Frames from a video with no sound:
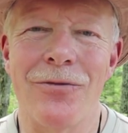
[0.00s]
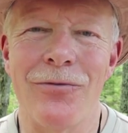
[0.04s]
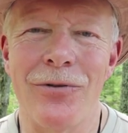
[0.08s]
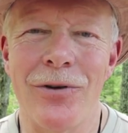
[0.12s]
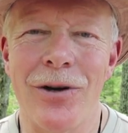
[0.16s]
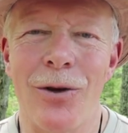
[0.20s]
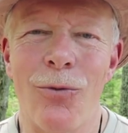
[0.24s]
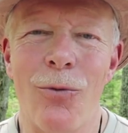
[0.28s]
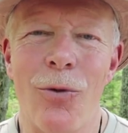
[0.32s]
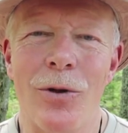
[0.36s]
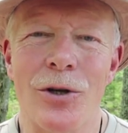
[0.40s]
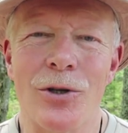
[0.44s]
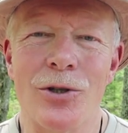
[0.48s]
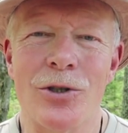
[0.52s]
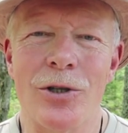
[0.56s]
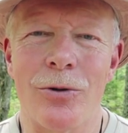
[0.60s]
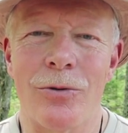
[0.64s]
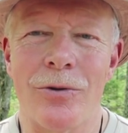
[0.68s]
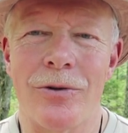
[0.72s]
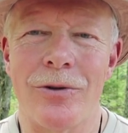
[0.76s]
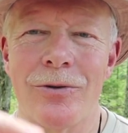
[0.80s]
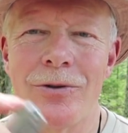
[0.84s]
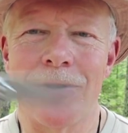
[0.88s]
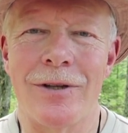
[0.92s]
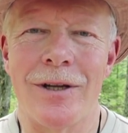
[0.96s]
different I want to
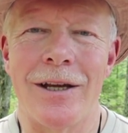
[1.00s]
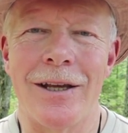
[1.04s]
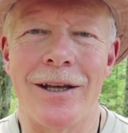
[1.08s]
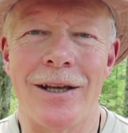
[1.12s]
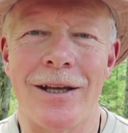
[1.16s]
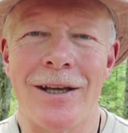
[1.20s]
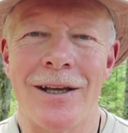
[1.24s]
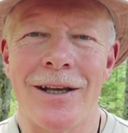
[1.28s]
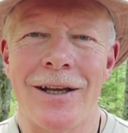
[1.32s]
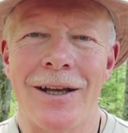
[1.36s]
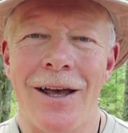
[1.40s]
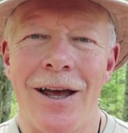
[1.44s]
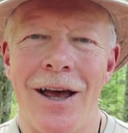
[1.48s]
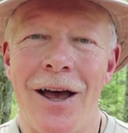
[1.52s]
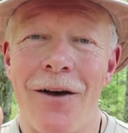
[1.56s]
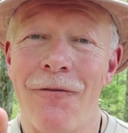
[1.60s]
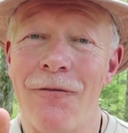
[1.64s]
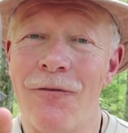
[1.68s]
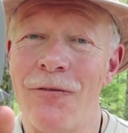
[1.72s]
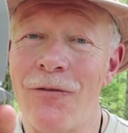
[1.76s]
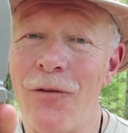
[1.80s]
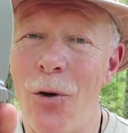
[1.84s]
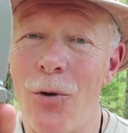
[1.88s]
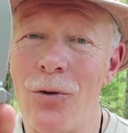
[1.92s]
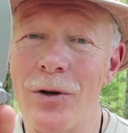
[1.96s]
share with you today. A
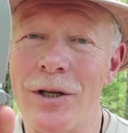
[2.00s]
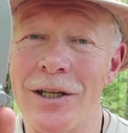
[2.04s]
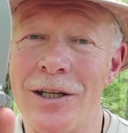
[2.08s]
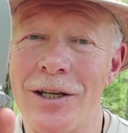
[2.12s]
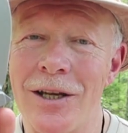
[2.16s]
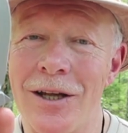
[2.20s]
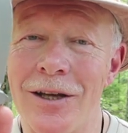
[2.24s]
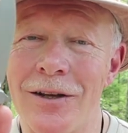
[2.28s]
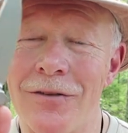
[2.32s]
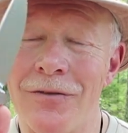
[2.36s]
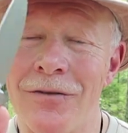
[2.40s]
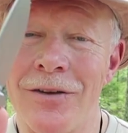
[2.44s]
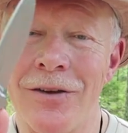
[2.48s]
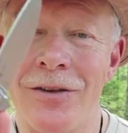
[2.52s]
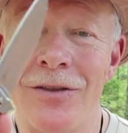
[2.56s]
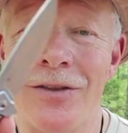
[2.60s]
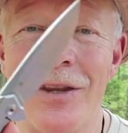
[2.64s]
folding knife.